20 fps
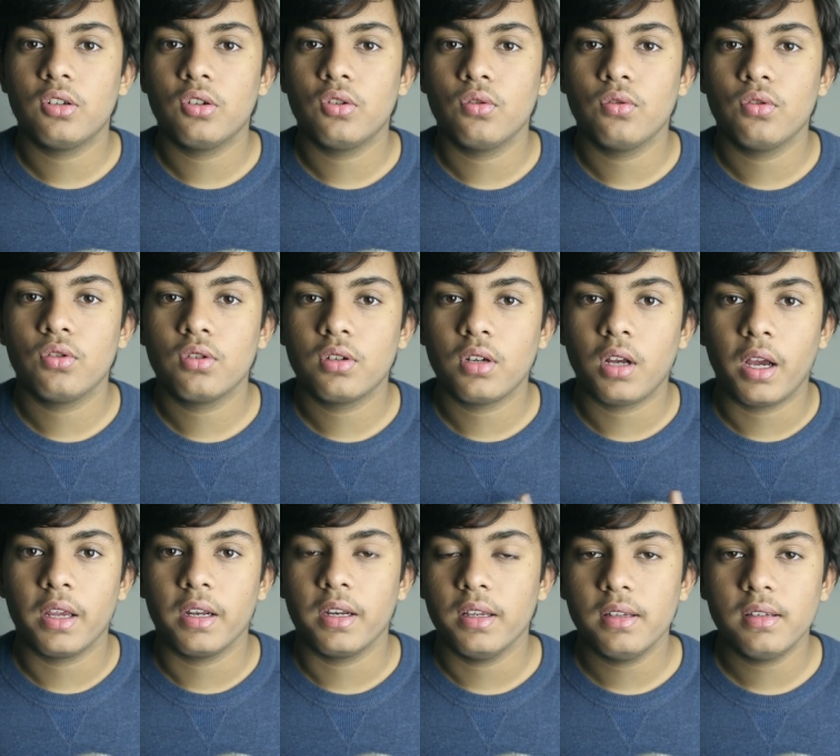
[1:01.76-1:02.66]
to
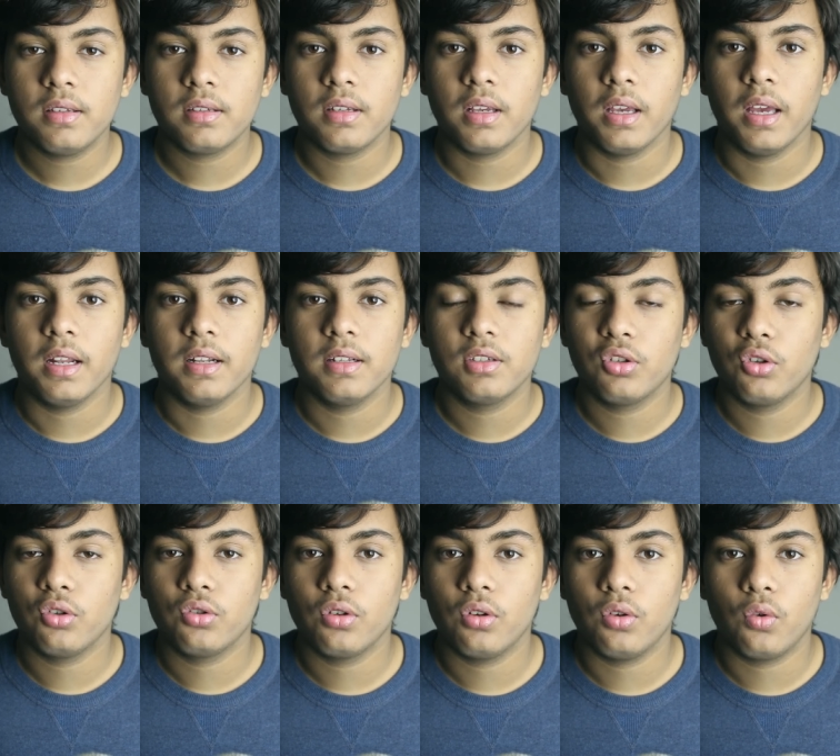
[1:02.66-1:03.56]
shyness and
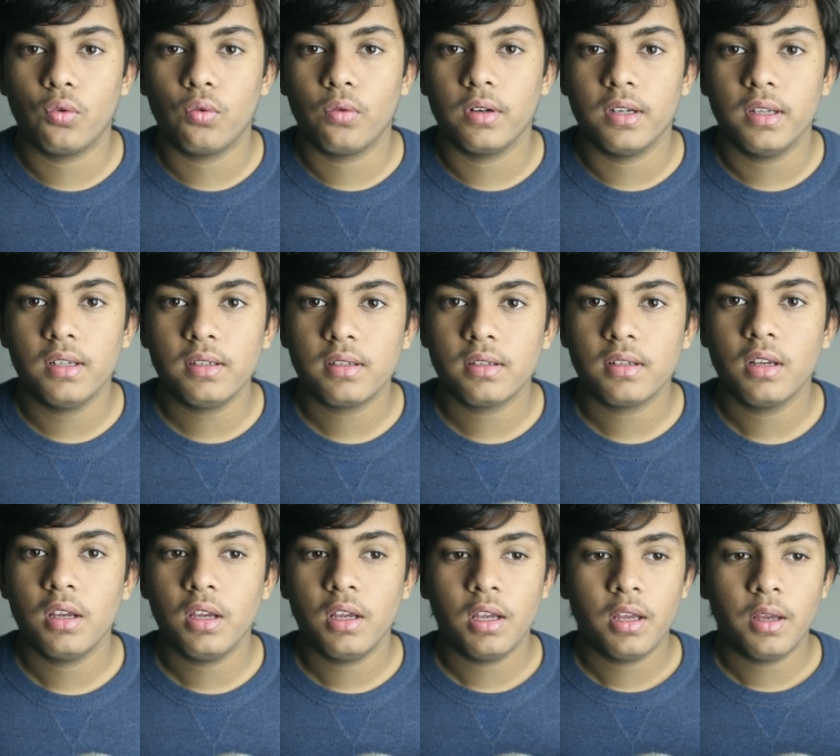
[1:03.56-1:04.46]
social awkwardness
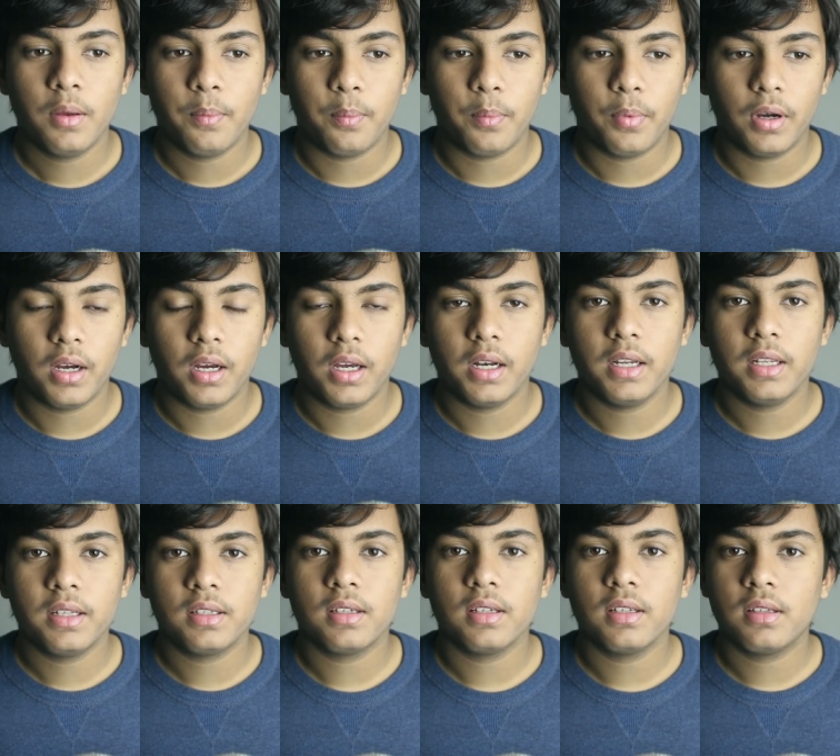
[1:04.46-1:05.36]
but
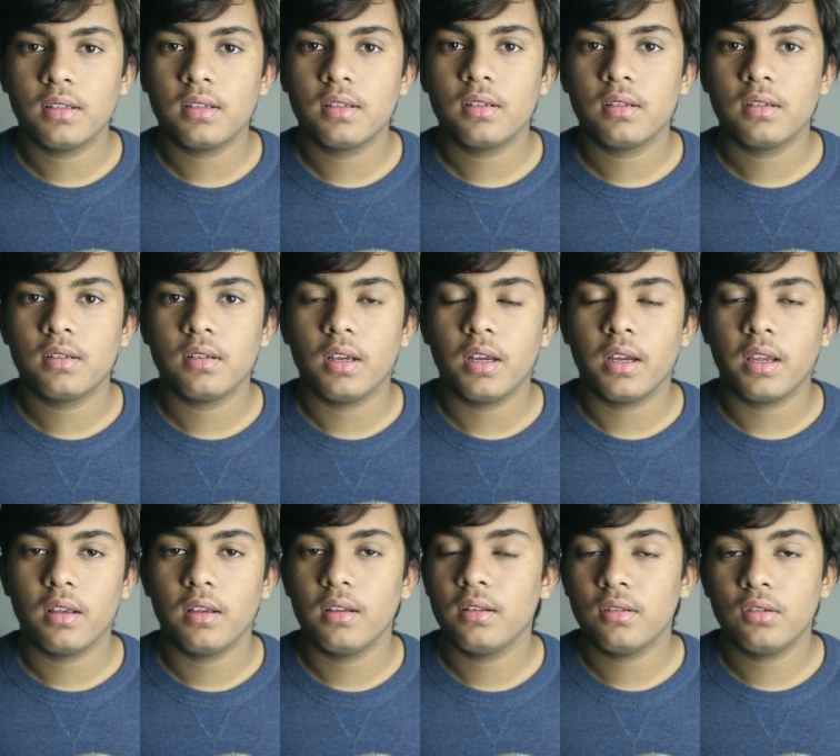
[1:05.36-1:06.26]
it's it's
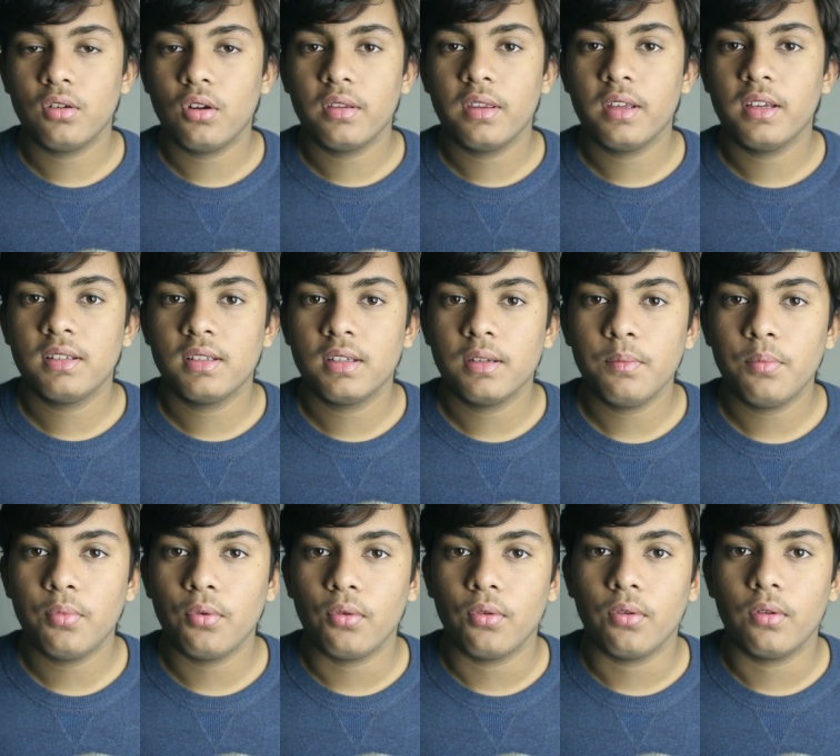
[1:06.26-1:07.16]
it's not that
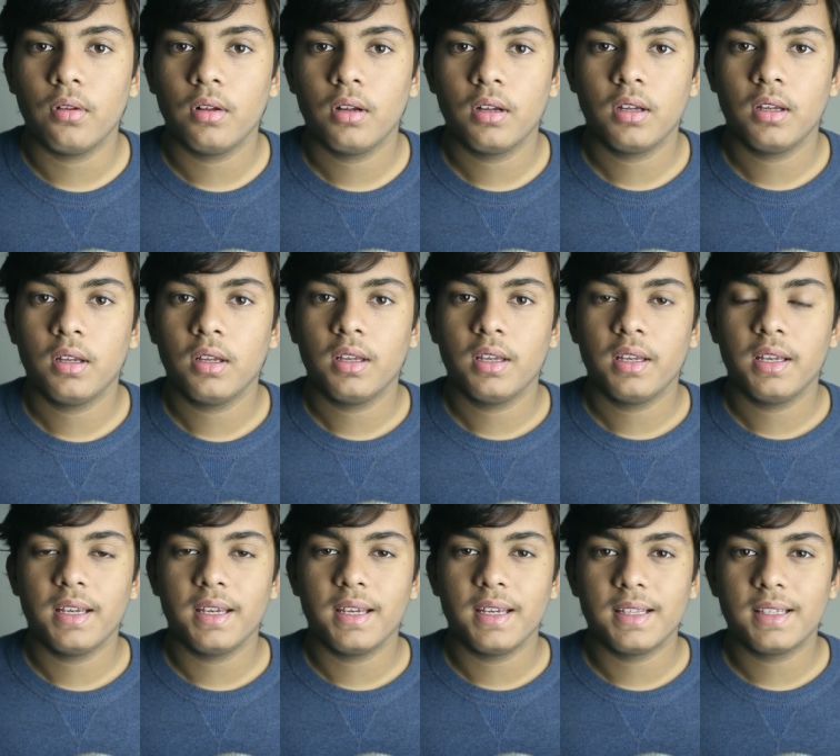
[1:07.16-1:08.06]
simple
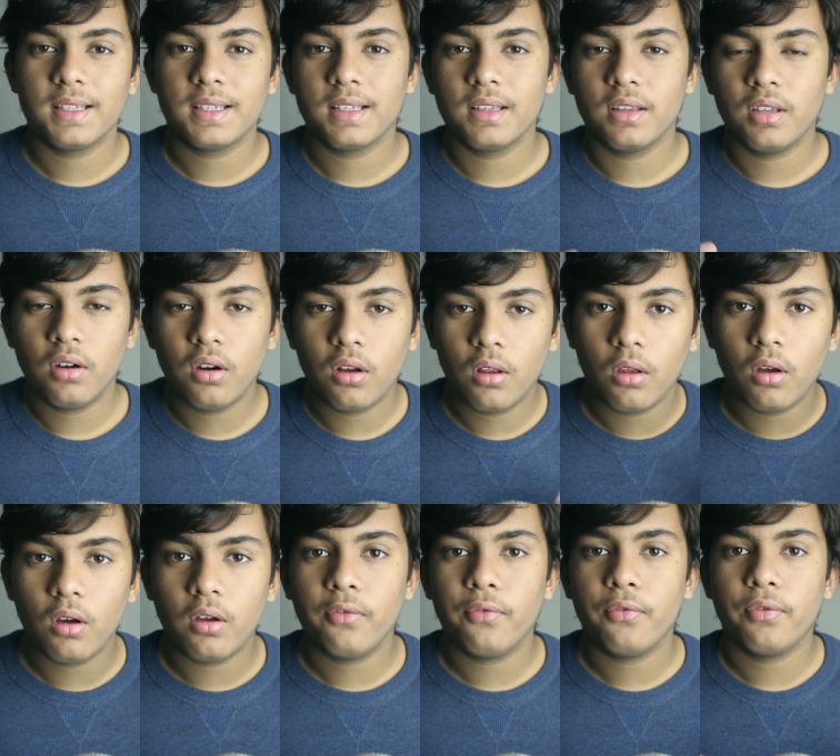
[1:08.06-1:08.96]
it's there are a
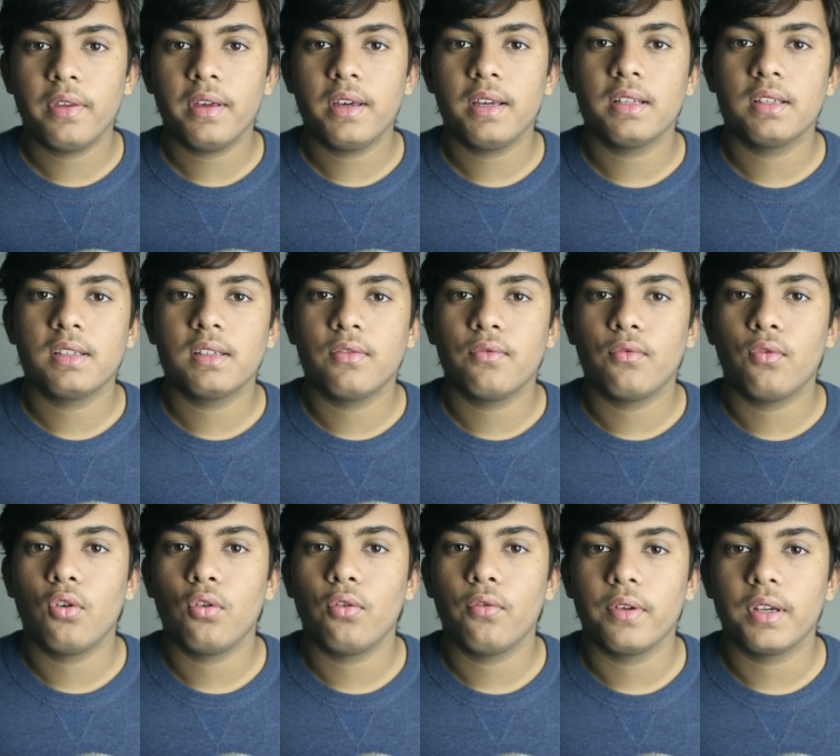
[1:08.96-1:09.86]
lot of things
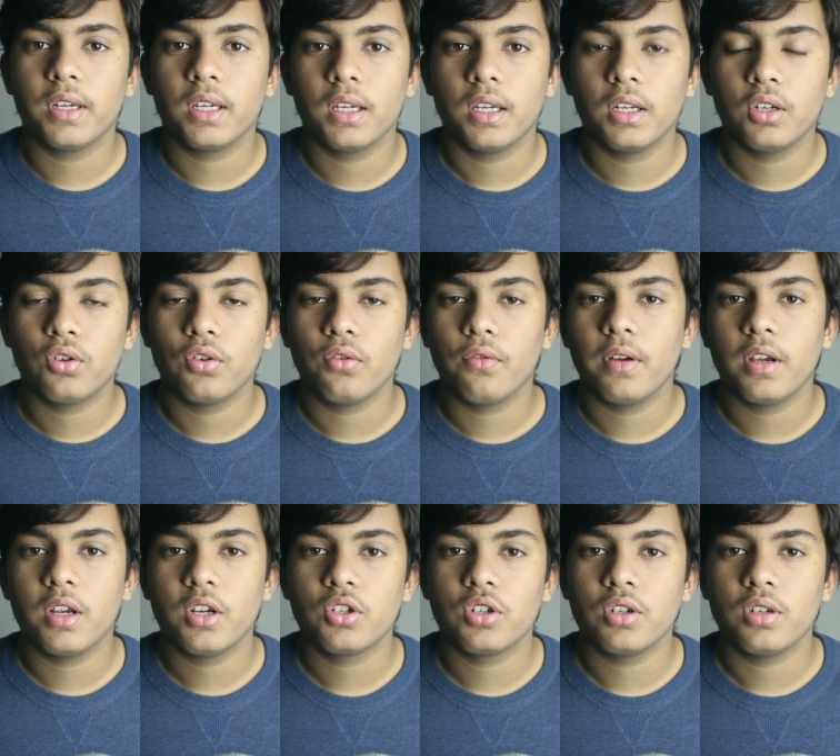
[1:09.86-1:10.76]
involving
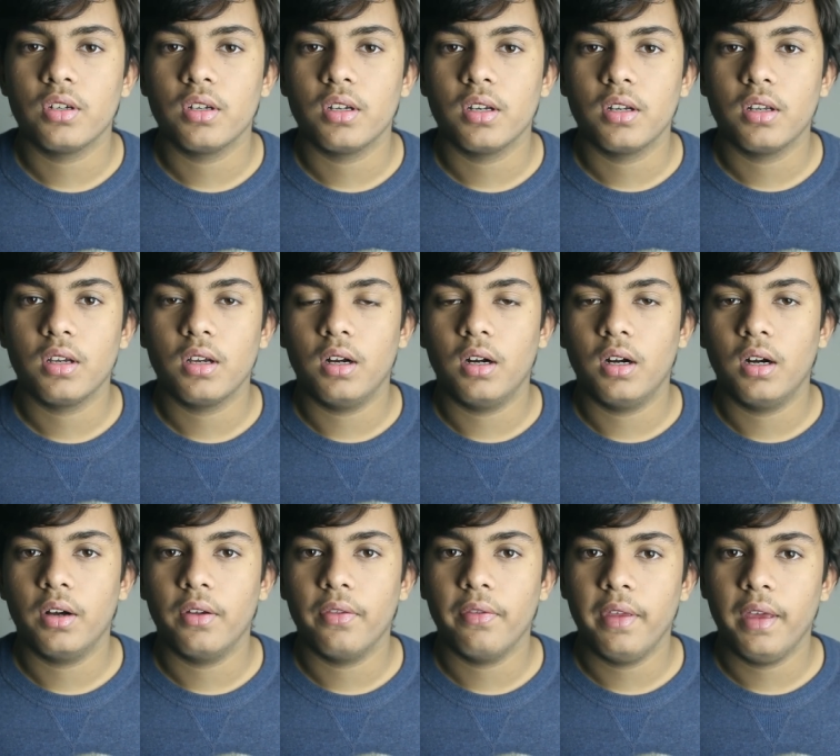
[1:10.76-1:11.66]
introversion
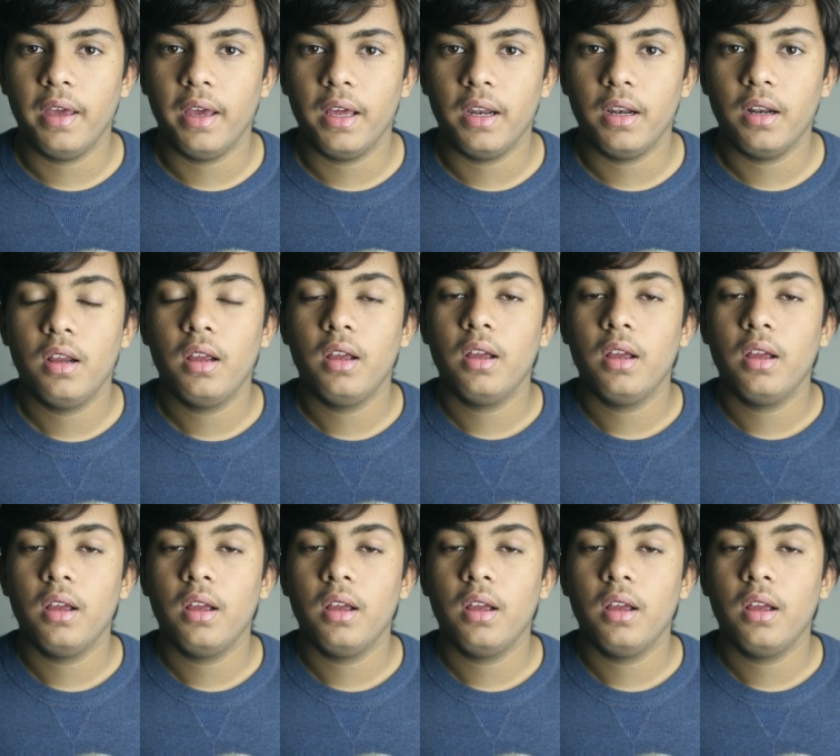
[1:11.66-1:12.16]
uh, that